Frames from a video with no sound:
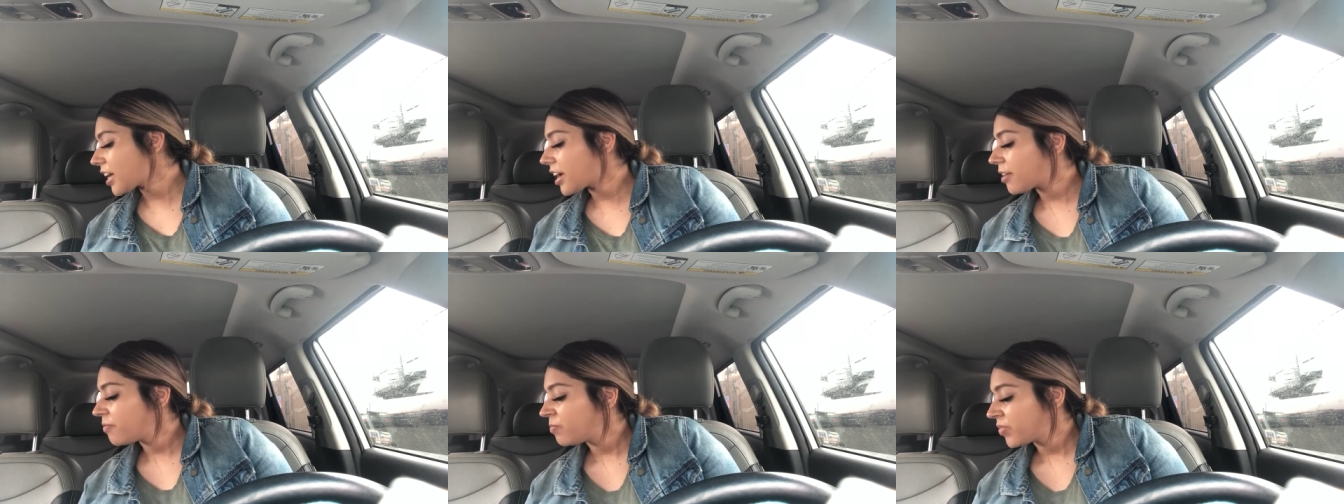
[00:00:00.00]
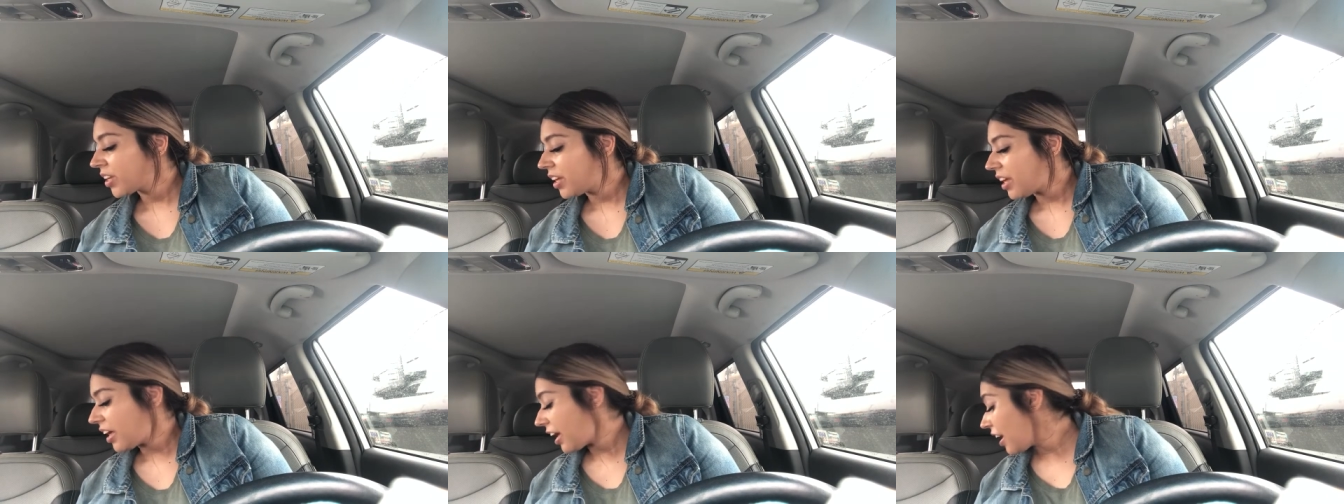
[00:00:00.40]
Like,
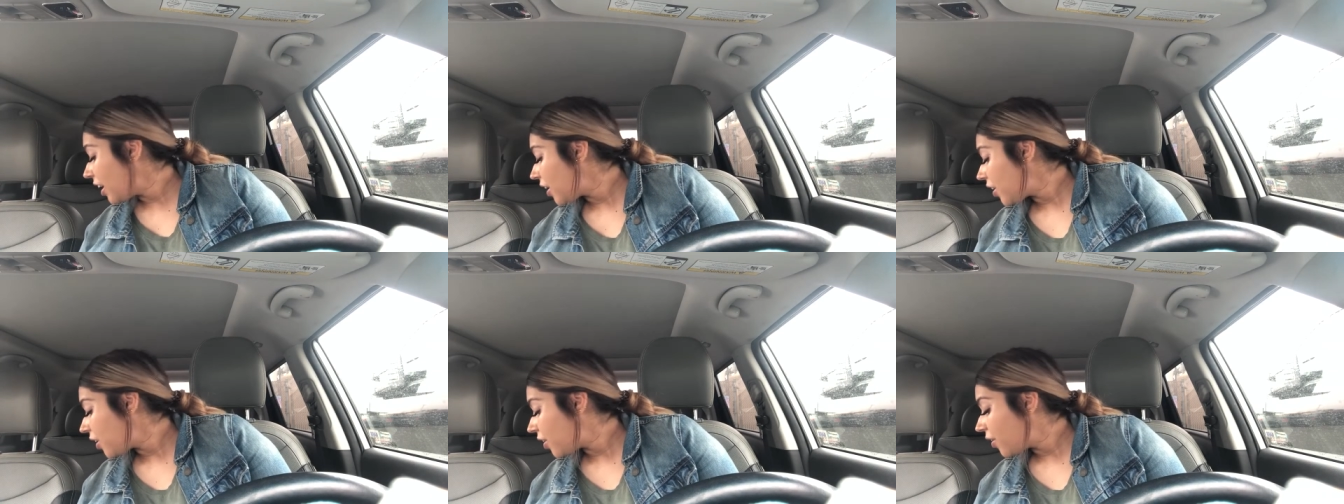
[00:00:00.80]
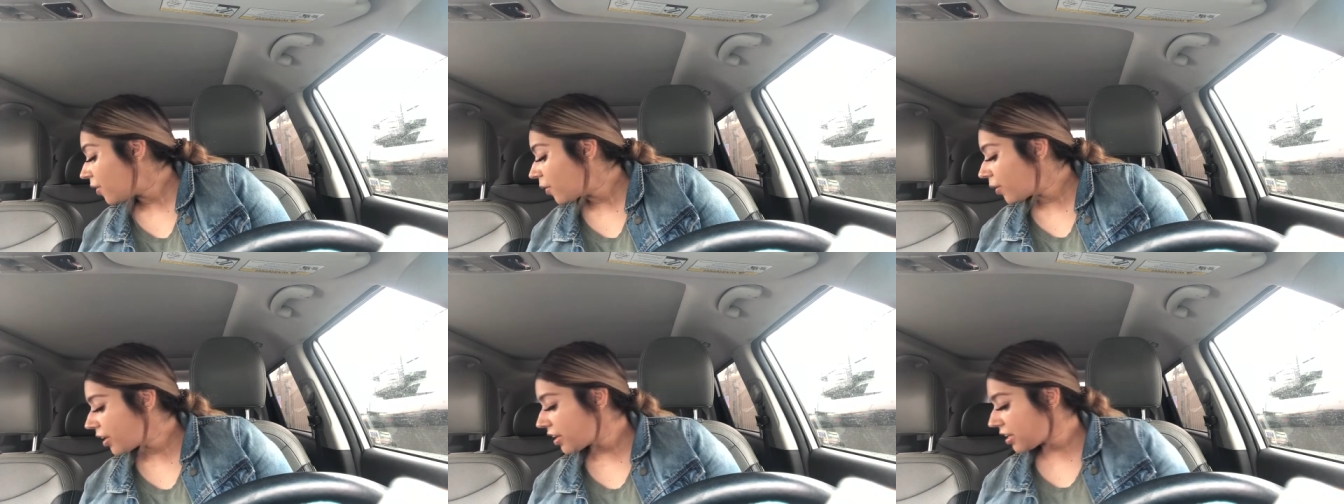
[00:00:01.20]

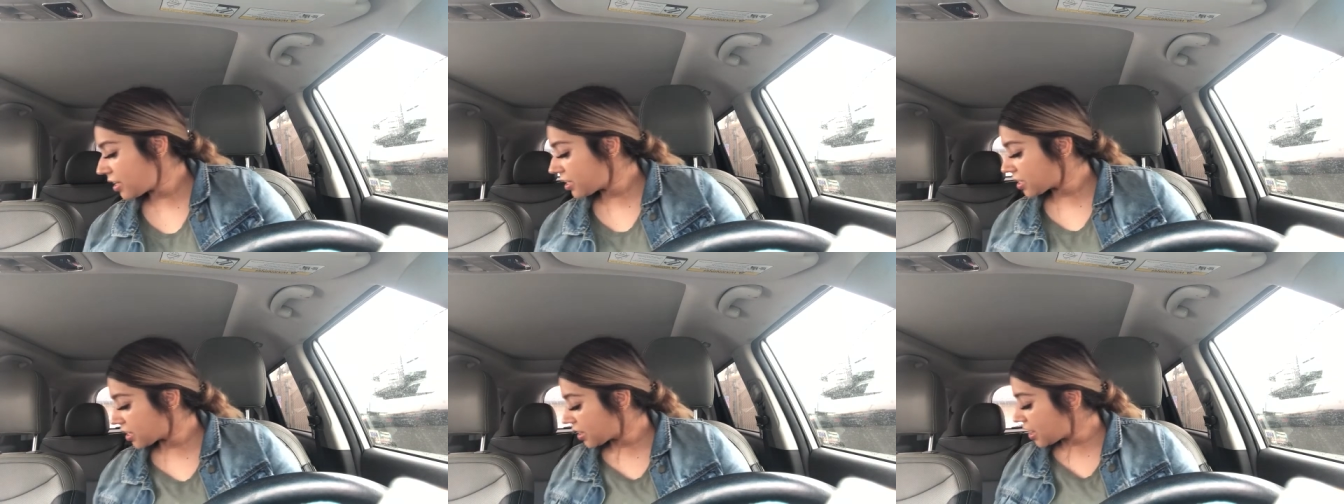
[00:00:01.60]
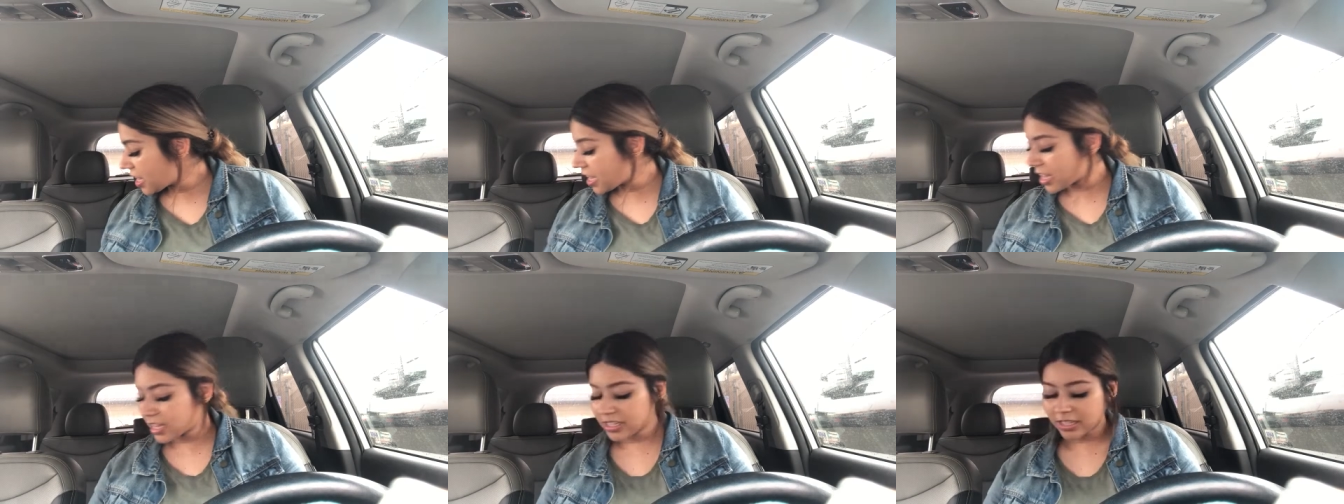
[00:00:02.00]
oh, he's
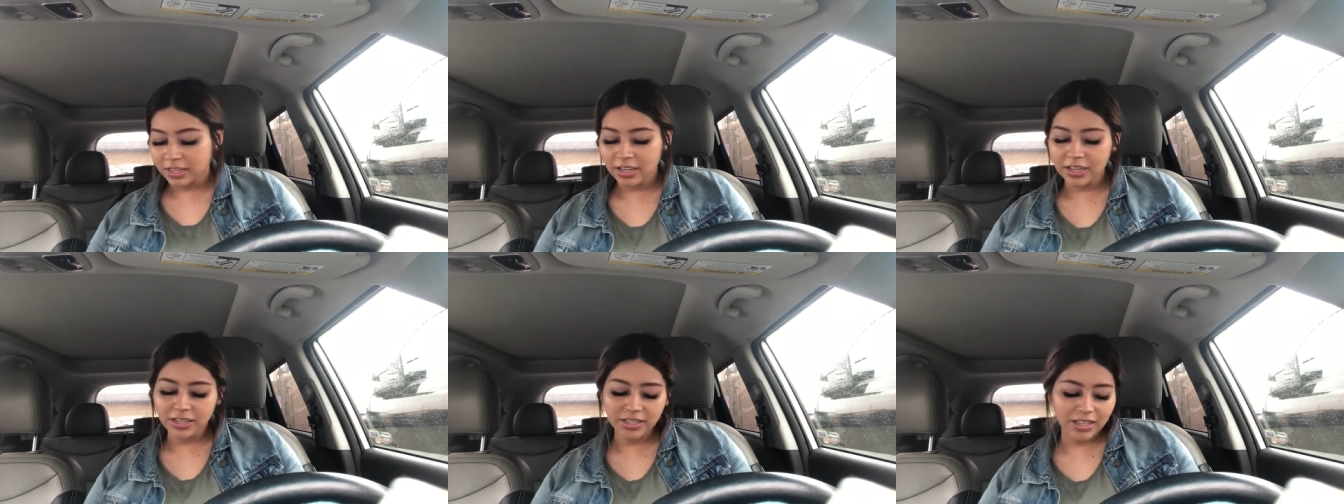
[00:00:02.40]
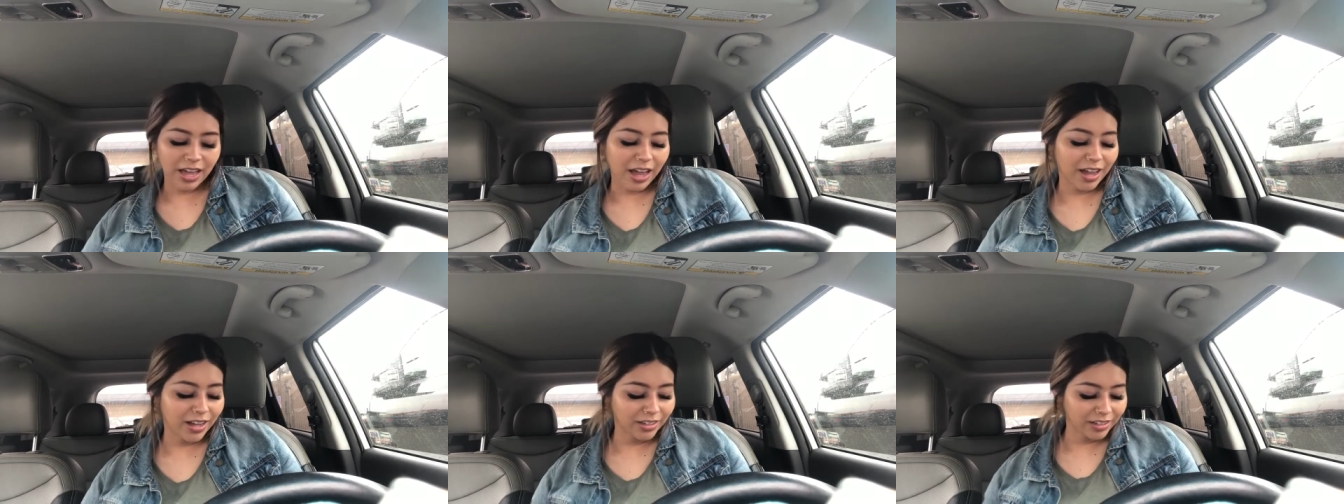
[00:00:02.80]
this and he's
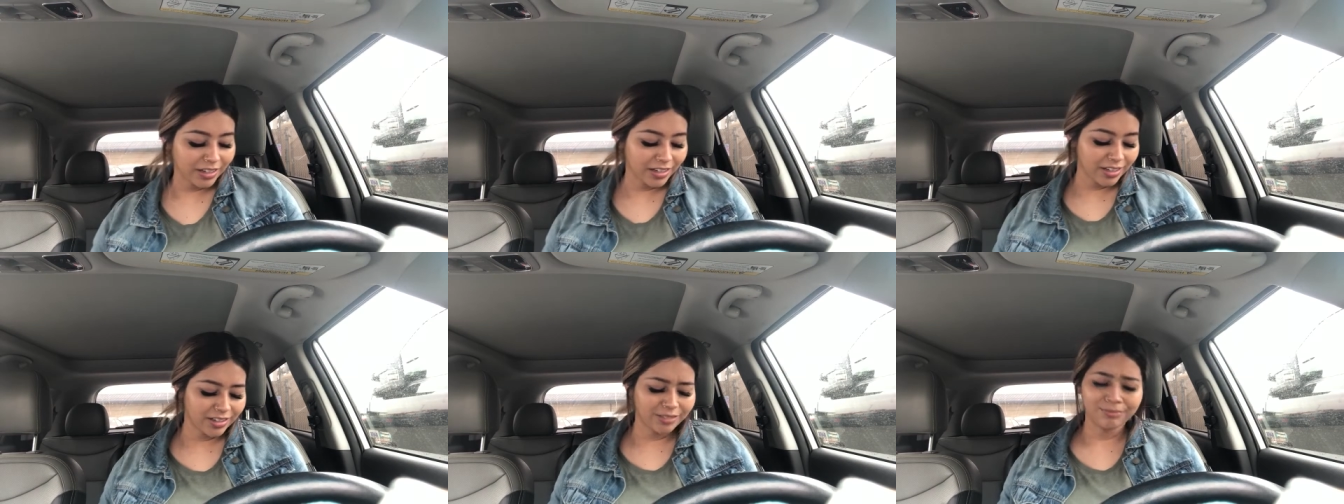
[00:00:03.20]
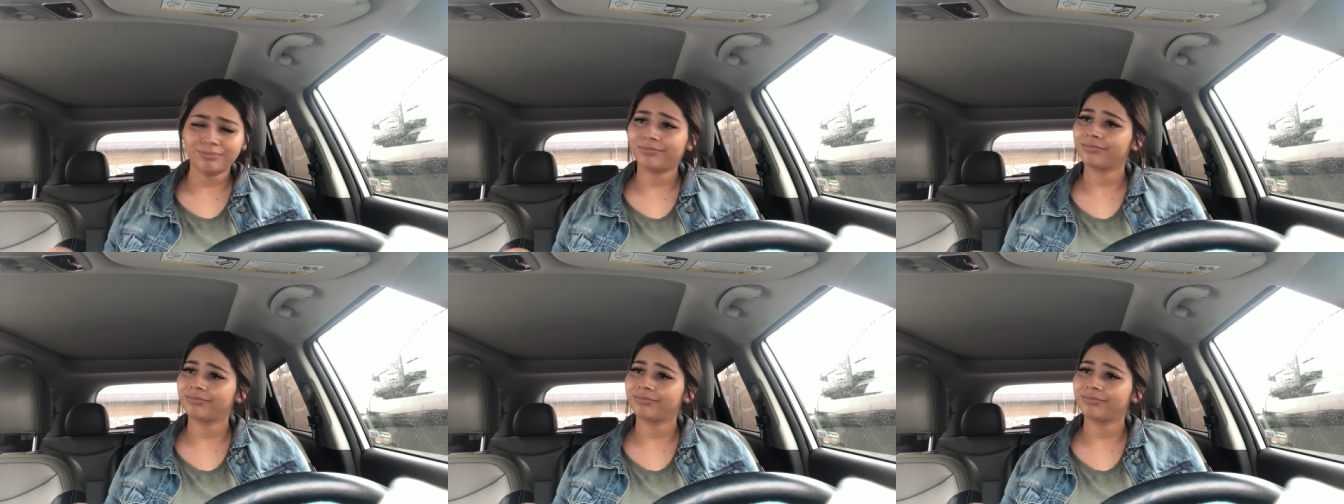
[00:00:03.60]
that. Like